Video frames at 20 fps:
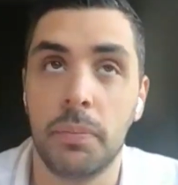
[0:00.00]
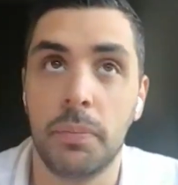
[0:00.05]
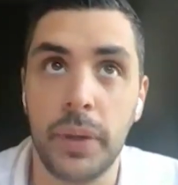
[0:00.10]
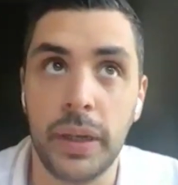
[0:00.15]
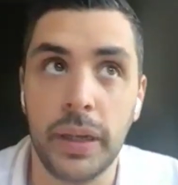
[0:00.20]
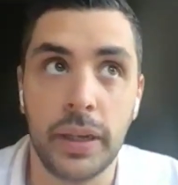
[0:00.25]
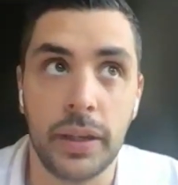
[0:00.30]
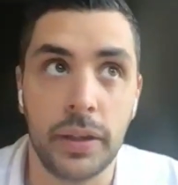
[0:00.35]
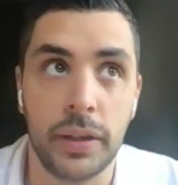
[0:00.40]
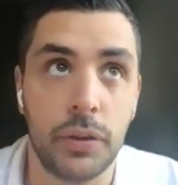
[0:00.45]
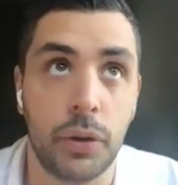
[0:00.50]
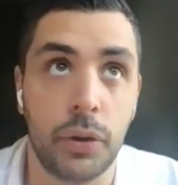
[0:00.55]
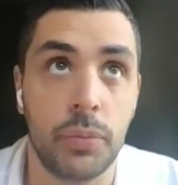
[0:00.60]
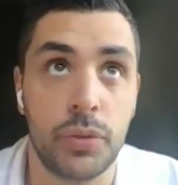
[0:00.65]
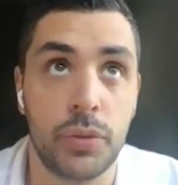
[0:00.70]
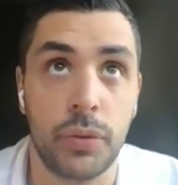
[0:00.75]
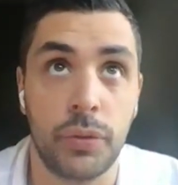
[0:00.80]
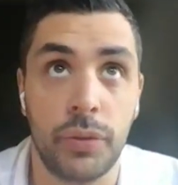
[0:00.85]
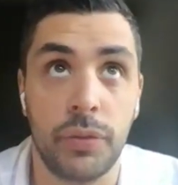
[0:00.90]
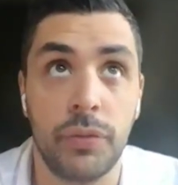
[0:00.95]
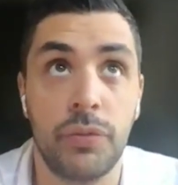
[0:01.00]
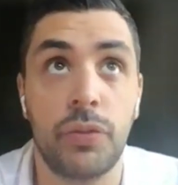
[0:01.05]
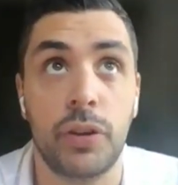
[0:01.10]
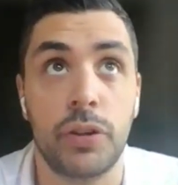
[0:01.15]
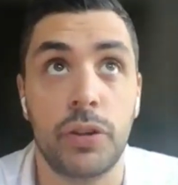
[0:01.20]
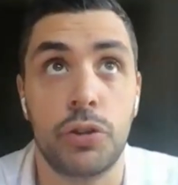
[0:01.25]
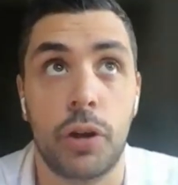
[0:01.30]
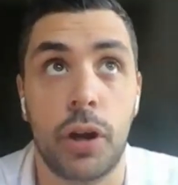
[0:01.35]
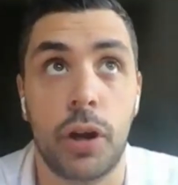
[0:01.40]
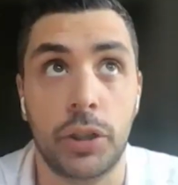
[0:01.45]
big in terms of
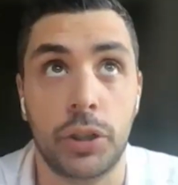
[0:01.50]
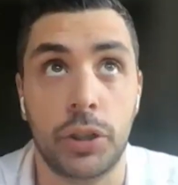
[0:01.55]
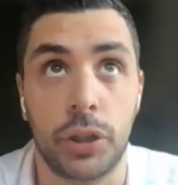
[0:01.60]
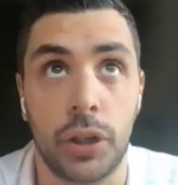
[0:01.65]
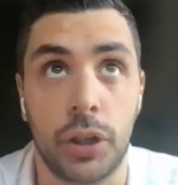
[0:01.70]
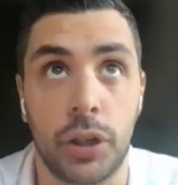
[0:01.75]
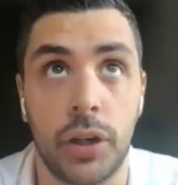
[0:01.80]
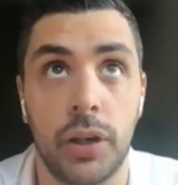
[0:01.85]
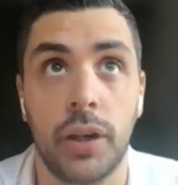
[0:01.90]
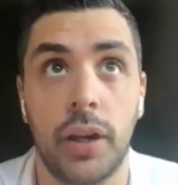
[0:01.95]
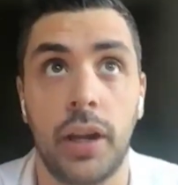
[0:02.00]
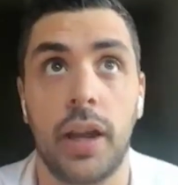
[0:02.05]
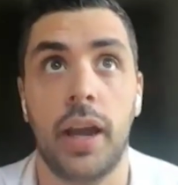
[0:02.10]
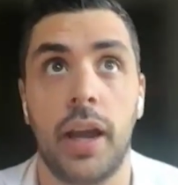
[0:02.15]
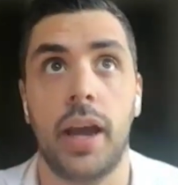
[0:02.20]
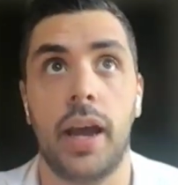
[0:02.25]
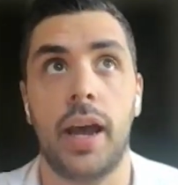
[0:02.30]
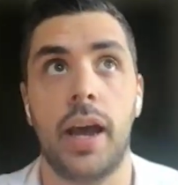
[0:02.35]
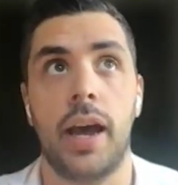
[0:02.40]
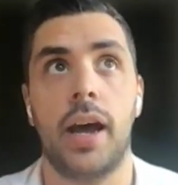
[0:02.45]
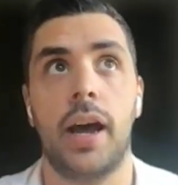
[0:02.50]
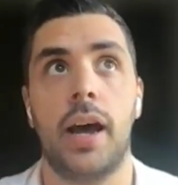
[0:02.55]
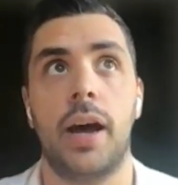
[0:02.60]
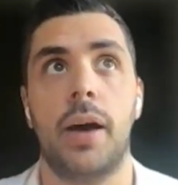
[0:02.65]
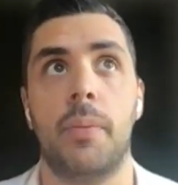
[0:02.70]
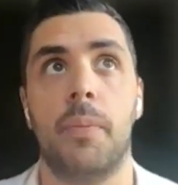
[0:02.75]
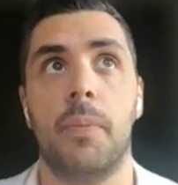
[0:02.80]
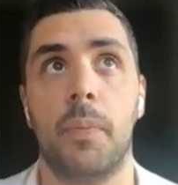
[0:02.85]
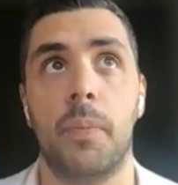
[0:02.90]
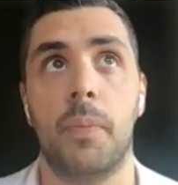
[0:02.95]
infrastructure
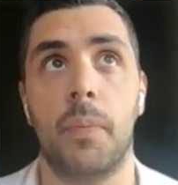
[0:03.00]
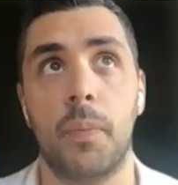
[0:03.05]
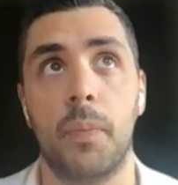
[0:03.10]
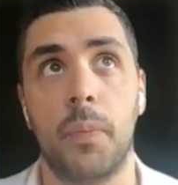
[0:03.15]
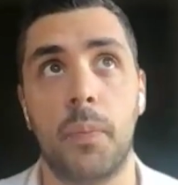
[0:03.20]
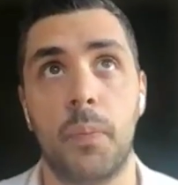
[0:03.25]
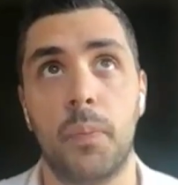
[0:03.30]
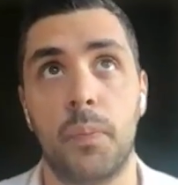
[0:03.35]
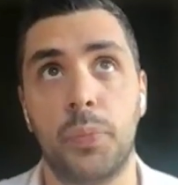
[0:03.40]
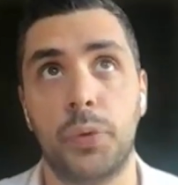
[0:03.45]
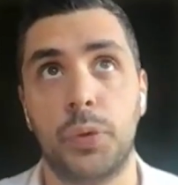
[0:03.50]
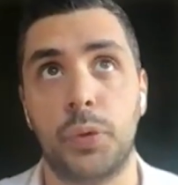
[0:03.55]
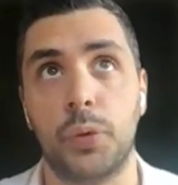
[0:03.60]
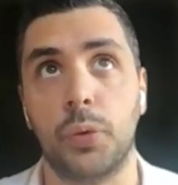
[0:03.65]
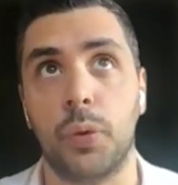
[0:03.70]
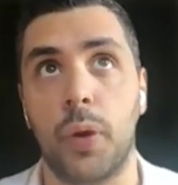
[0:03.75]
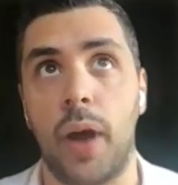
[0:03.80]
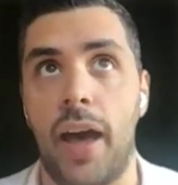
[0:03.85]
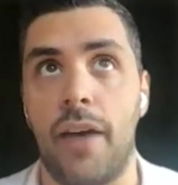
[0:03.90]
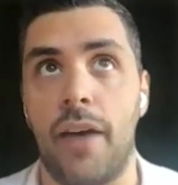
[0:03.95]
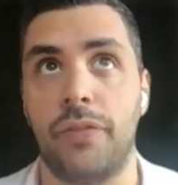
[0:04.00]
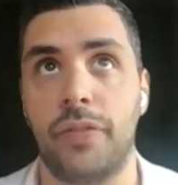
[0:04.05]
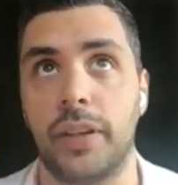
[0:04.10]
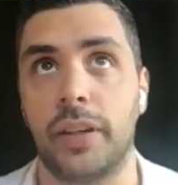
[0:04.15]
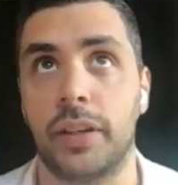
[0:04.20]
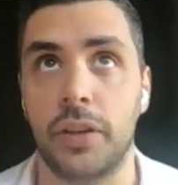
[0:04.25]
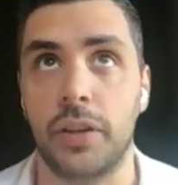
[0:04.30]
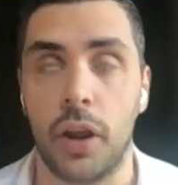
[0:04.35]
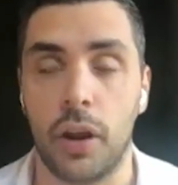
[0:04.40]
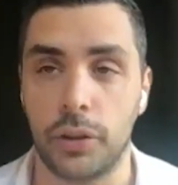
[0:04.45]
to have
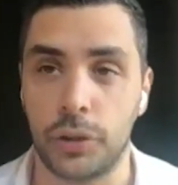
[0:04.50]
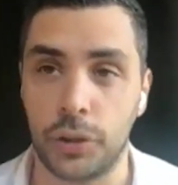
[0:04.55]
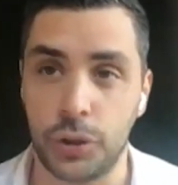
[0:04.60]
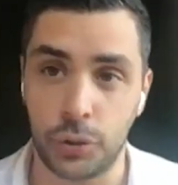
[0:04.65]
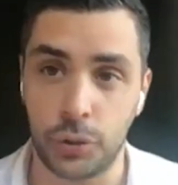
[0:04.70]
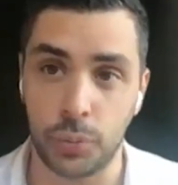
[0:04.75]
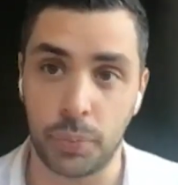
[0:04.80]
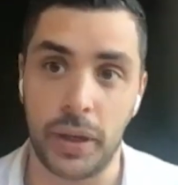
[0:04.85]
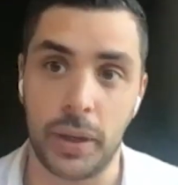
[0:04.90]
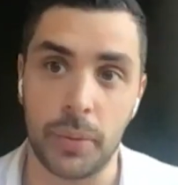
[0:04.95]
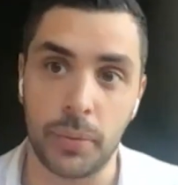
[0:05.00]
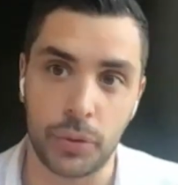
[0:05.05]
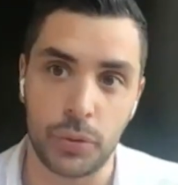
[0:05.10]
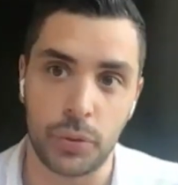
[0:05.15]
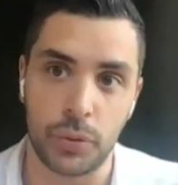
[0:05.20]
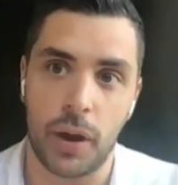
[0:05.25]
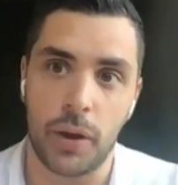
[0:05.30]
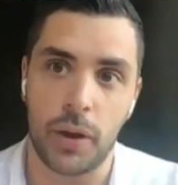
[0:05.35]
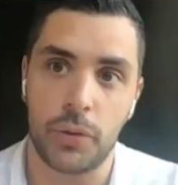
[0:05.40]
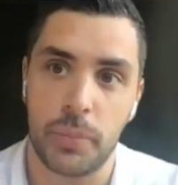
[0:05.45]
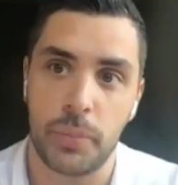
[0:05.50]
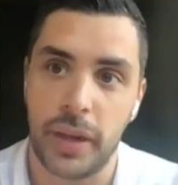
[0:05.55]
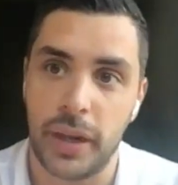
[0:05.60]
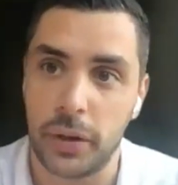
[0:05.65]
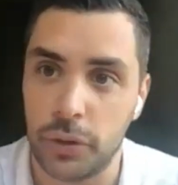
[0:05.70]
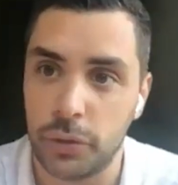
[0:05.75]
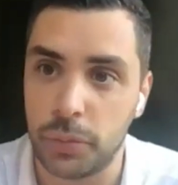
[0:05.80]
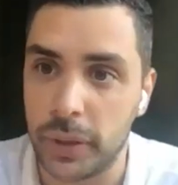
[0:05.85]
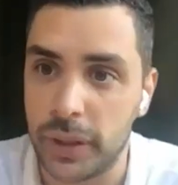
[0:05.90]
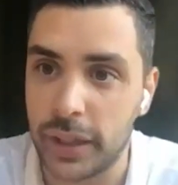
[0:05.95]
technology to be able to automate
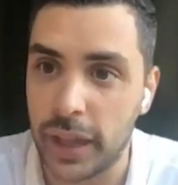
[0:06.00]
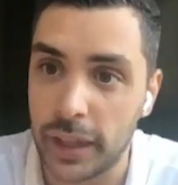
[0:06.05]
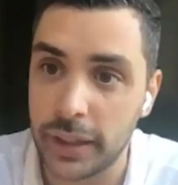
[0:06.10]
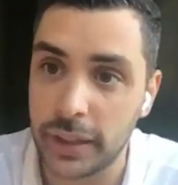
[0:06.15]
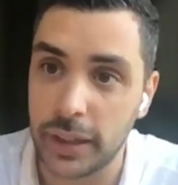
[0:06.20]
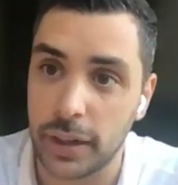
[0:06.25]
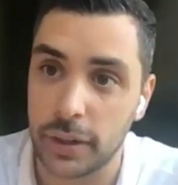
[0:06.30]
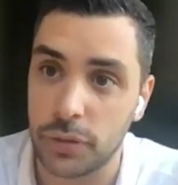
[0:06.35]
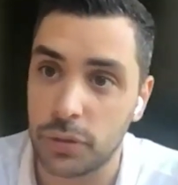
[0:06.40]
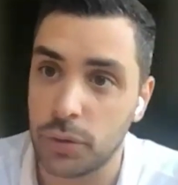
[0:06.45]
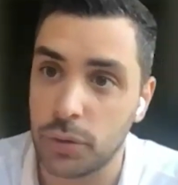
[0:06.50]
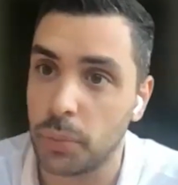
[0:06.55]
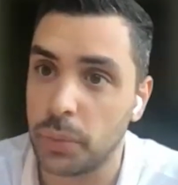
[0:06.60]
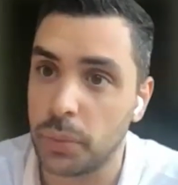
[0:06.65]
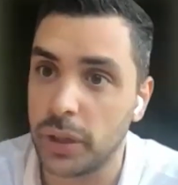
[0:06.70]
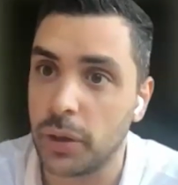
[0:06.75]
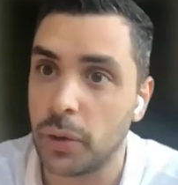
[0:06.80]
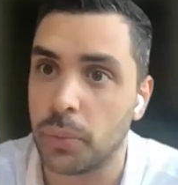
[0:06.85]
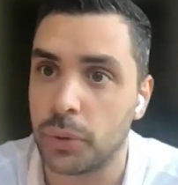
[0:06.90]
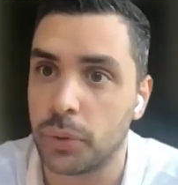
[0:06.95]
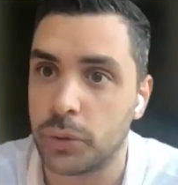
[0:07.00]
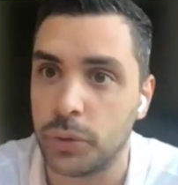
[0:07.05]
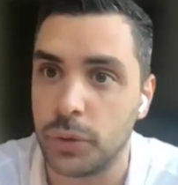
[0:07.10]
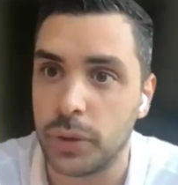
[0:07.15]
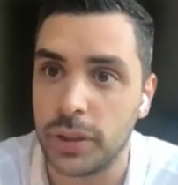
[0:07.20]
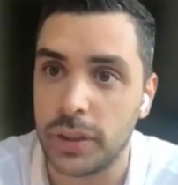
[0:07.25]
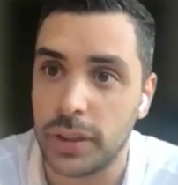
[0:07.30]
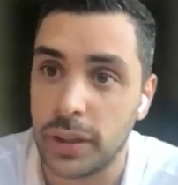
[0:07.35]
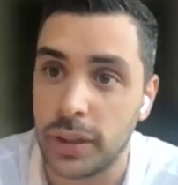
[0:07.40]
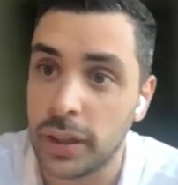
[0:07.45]
hospitality. I saw a big
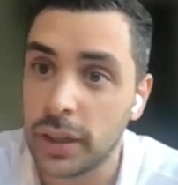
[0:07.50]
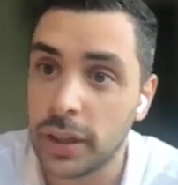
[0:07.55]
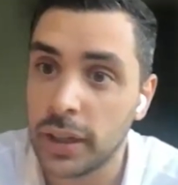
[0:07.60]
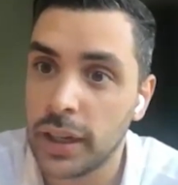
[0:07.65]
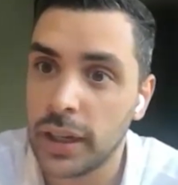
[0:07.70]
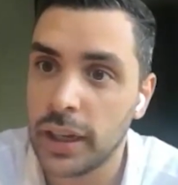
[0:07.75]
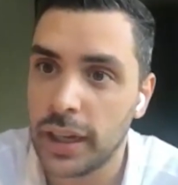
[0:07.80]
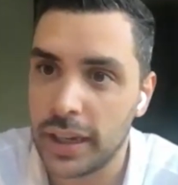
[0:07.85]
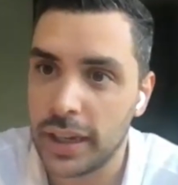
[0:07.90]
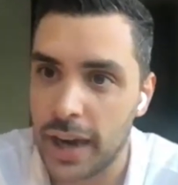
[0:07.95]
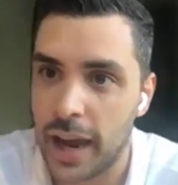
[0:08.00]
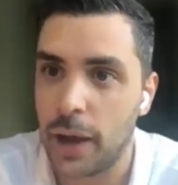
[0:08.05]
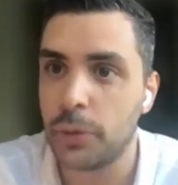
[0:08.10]
opportunity in